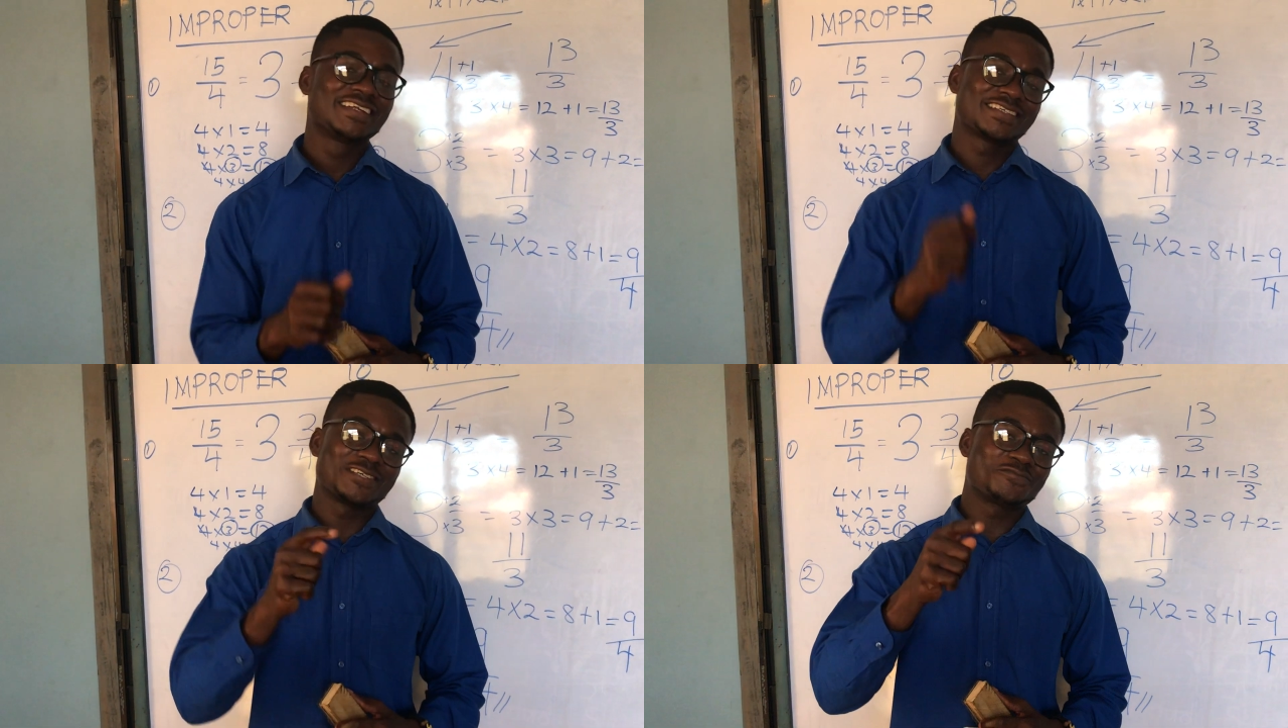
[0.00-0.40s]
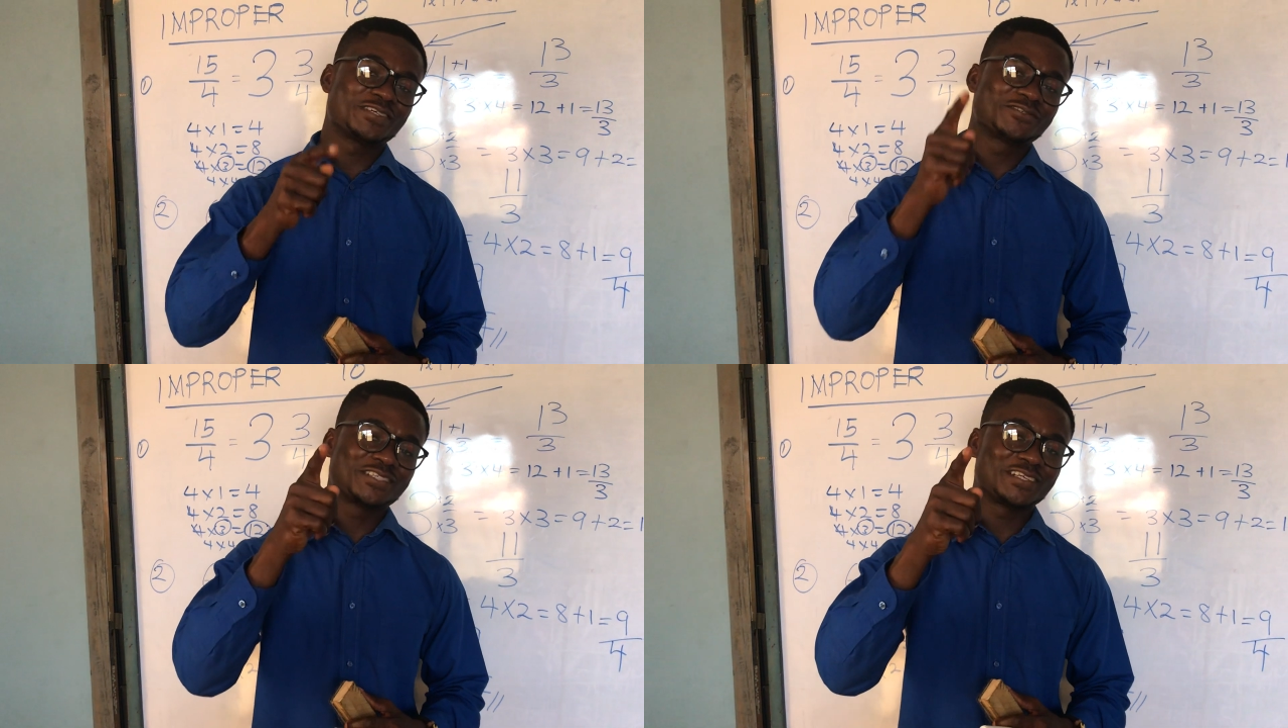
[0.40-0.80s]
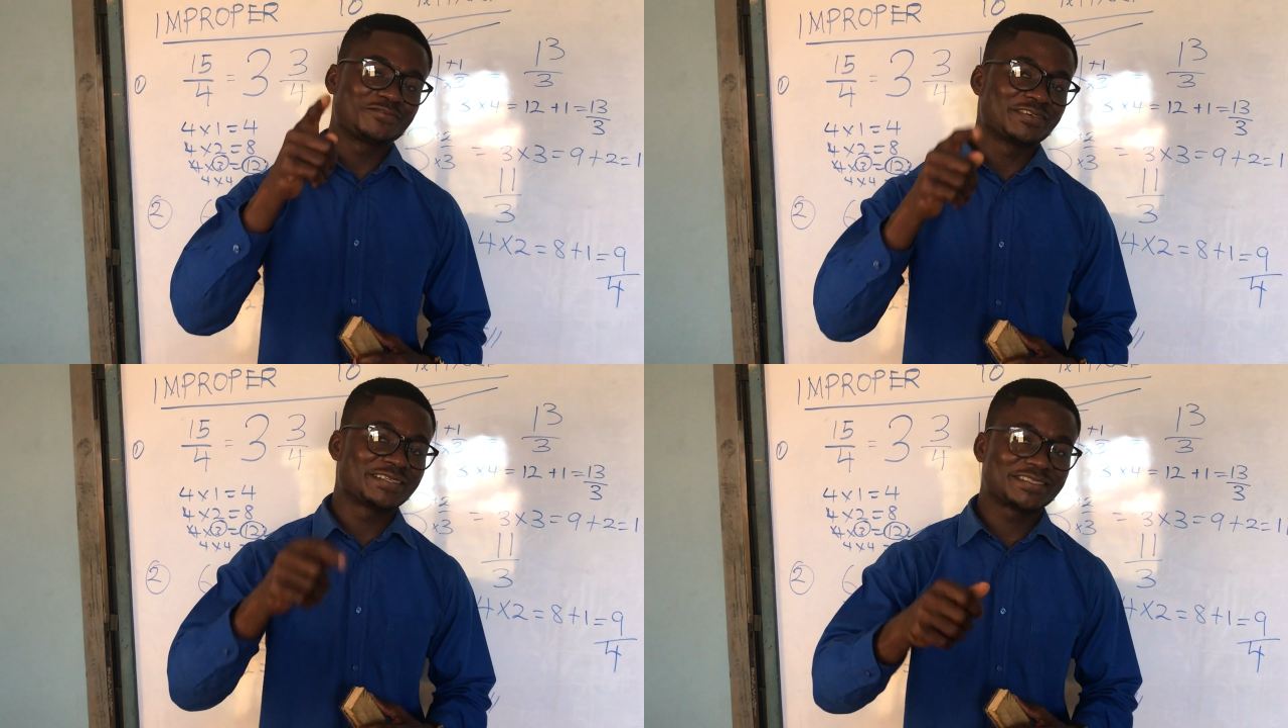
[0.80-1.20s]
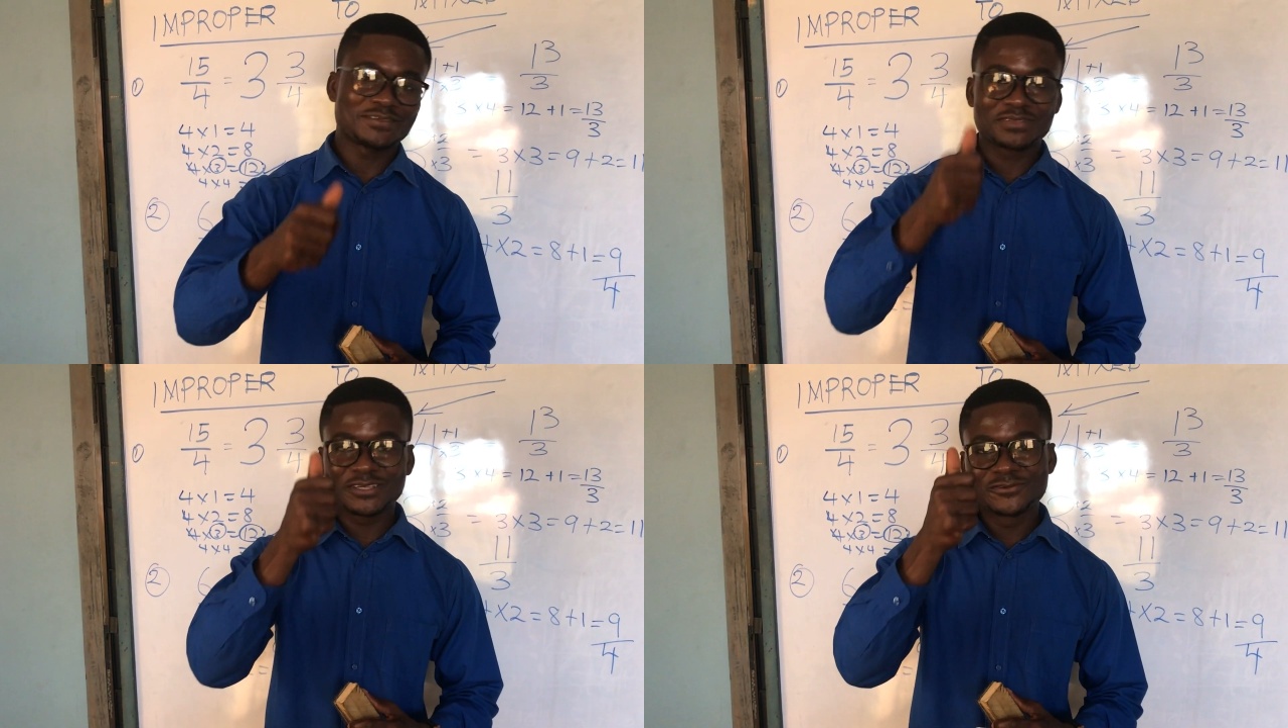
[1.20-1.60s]
Tell a friend to tell a friend.
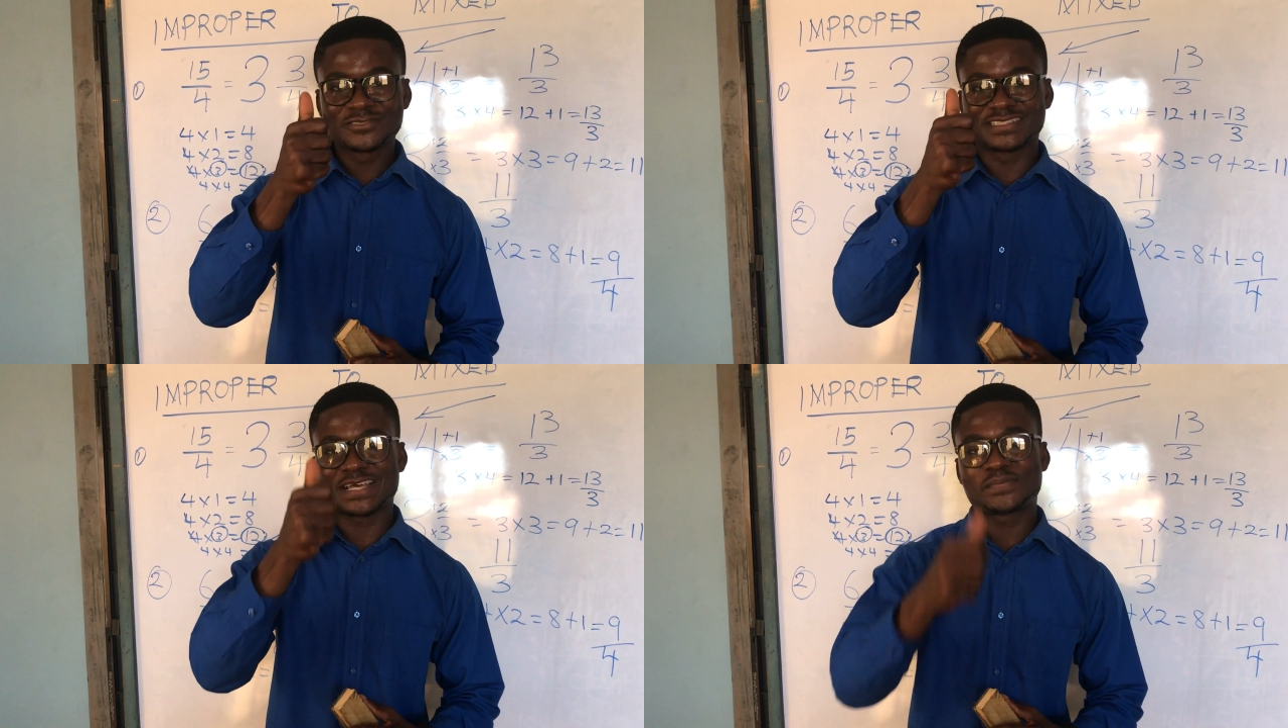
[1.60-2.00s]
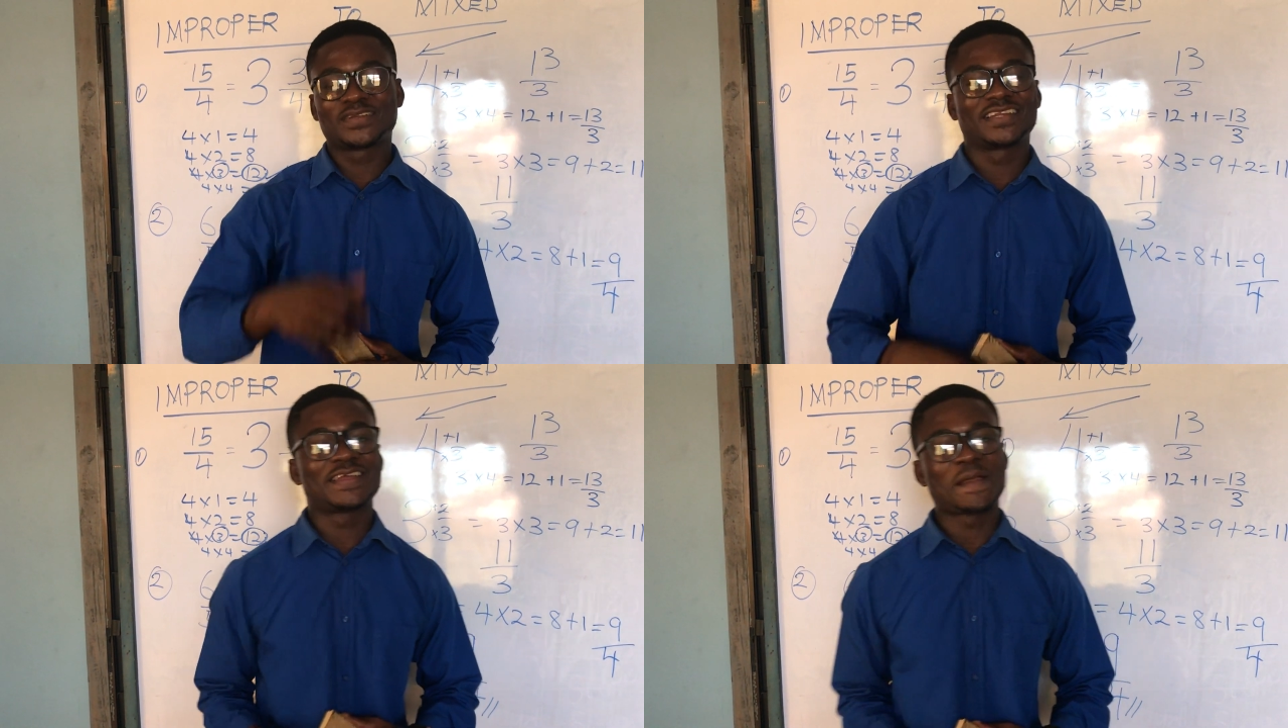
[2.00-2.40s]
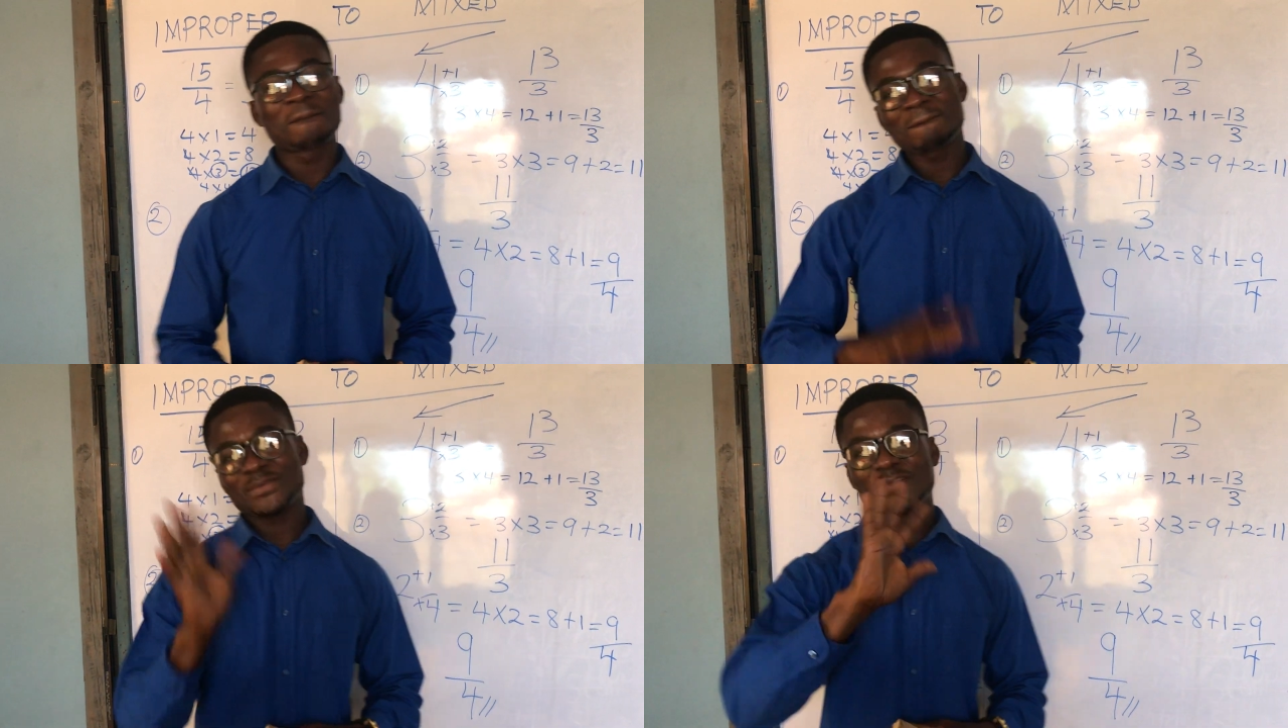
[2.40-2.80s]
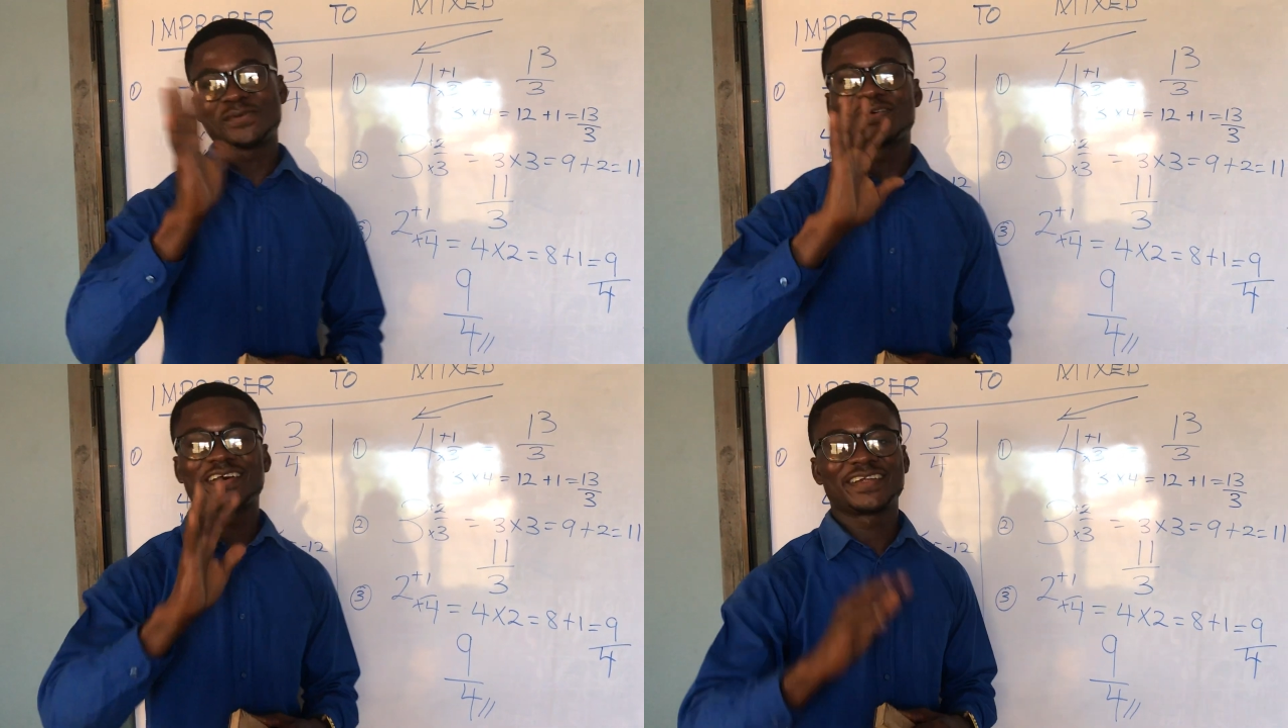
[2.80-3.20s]
Something good is happening here.
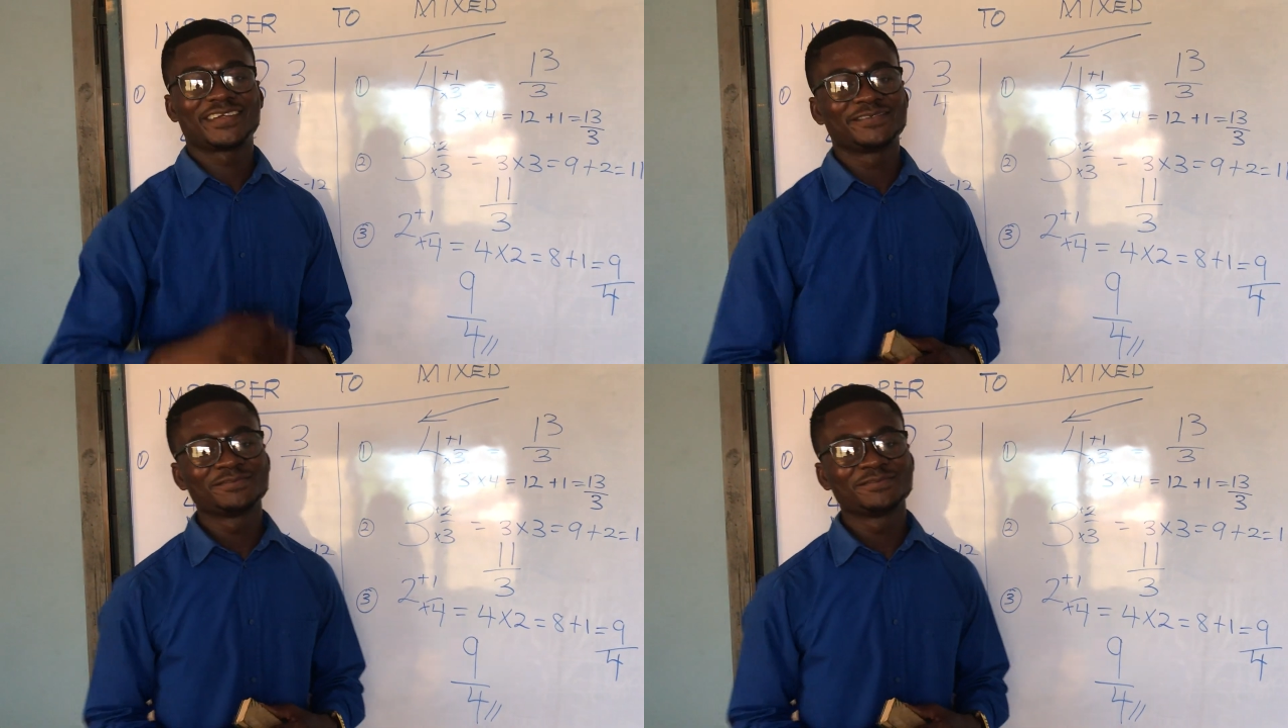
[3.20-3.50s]
Bye bye.